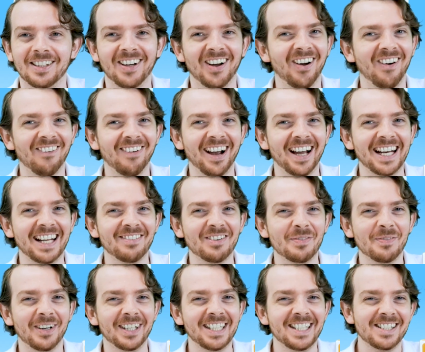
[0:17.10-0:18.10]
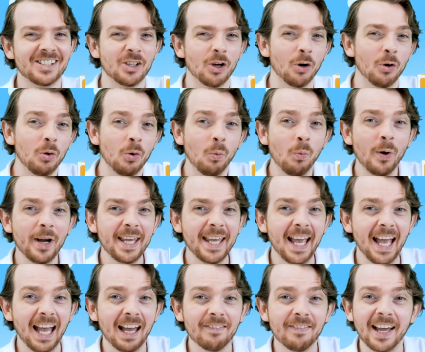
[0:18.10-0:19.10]
All right, everybody, so we
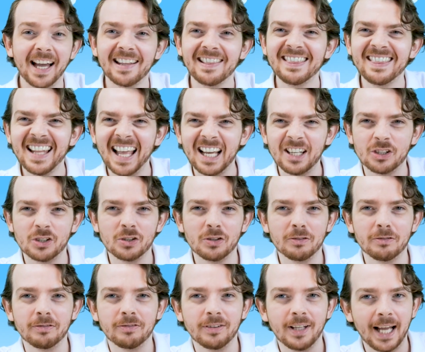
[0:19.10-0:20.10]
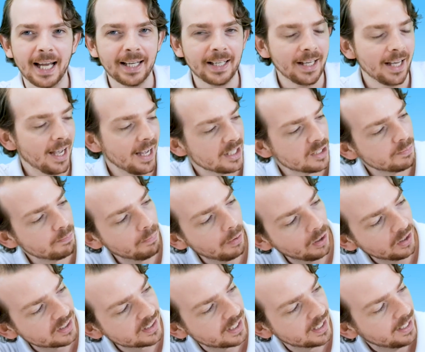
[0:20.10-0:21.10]
have our national flag cards
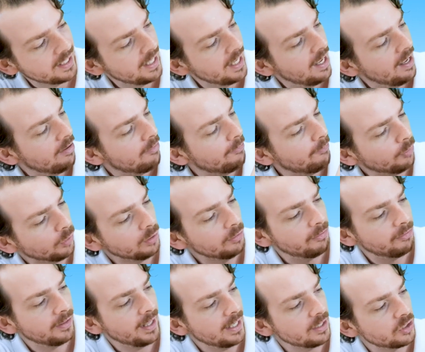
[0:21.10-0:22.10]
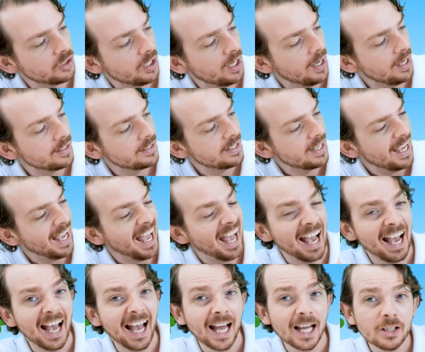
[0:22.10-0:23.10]
box full of flashcards,
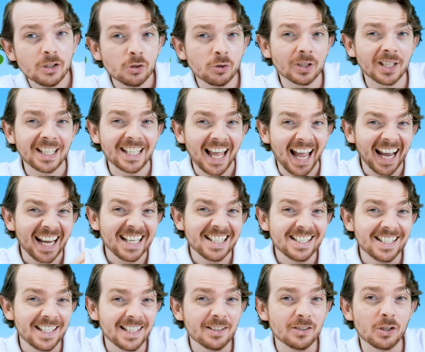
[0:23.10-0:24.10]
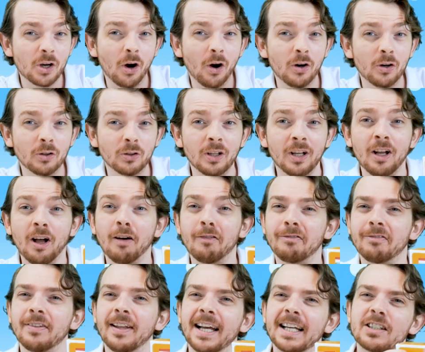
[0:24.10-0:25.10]
180 in total of
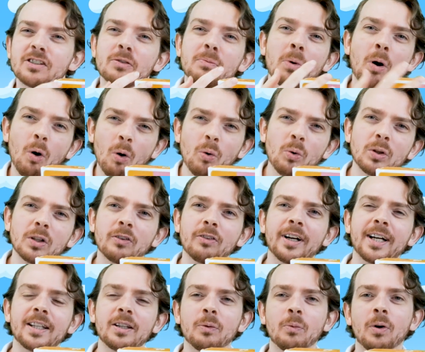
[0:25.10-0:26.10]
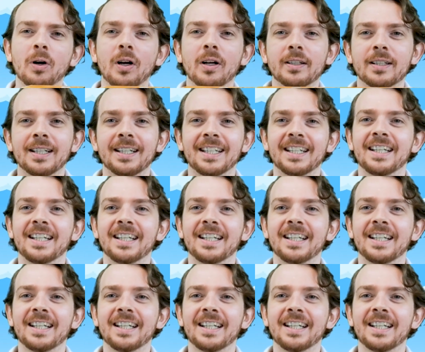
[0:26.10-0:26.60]
flags from all around the world.